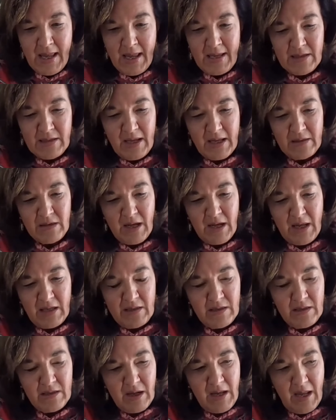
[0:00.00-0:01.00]
And, and,
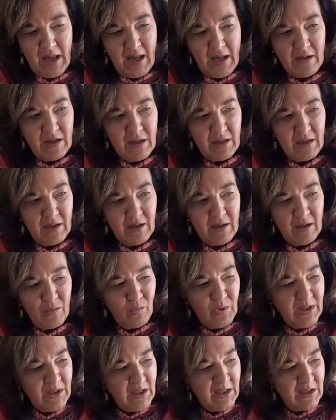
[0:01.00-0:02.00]
and, and uh,
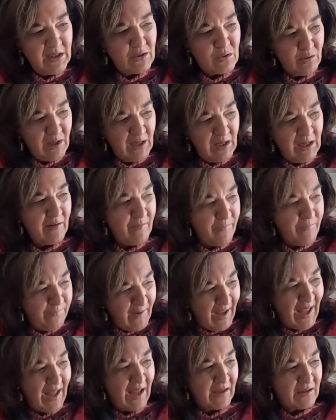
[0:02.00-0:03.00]
we need to really
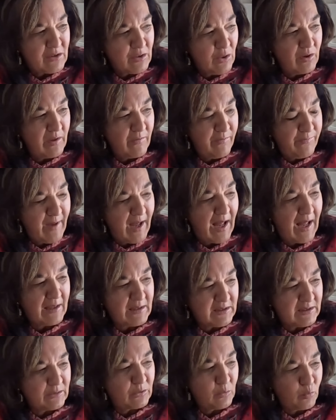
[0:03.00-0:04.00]
reflect on the
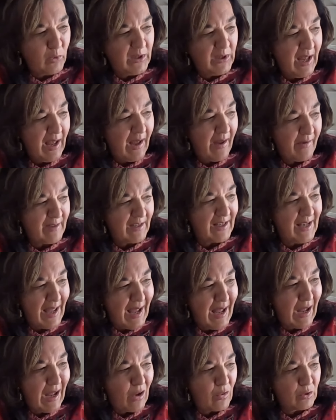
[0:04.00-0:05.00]
fact that we have
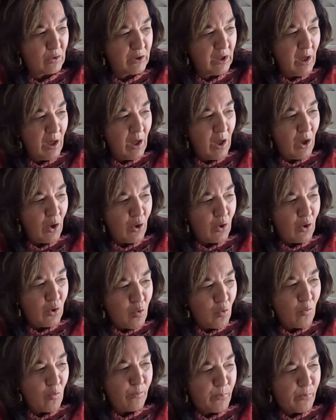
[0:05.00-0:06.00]
allowed
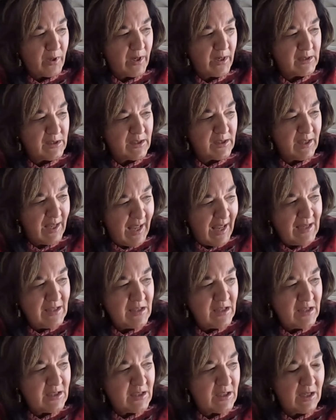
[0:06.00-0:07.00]
corporate
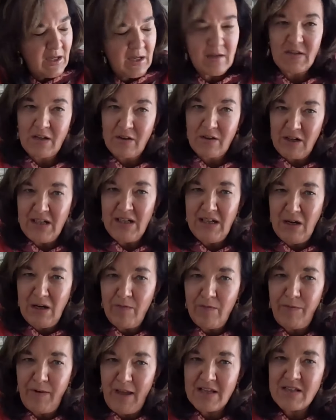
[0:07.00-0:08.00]
entities a great deal
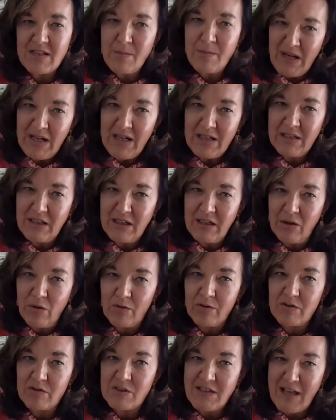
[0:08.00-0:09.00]
of flexibility
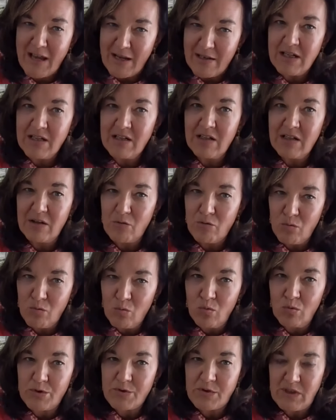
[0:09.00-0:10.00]
on setting the
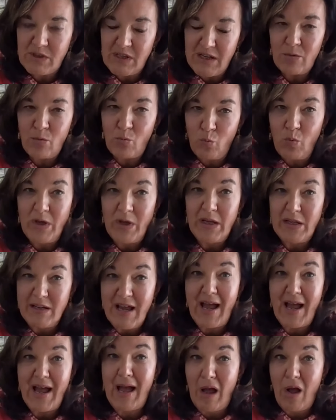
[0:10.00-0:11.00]
rules that we
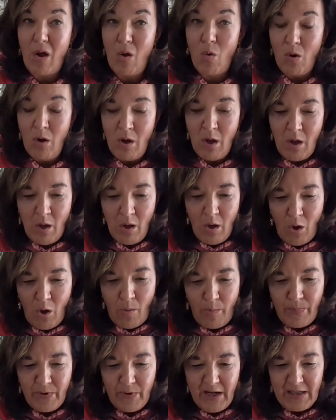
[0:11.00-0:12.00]
now
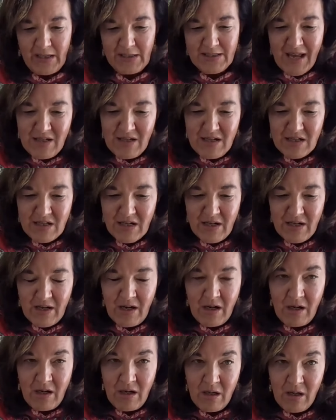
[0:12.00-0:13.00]
operate
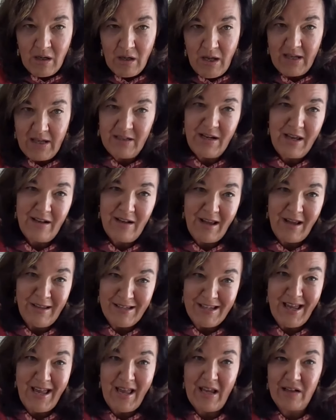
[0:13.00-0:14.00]
under and uh,
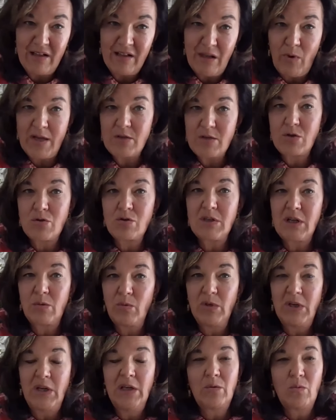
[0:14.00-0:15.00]
again, the question that
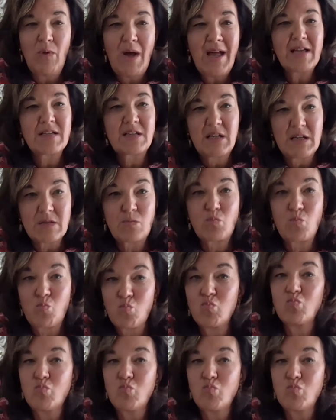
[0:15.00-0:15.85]
we need to ask is,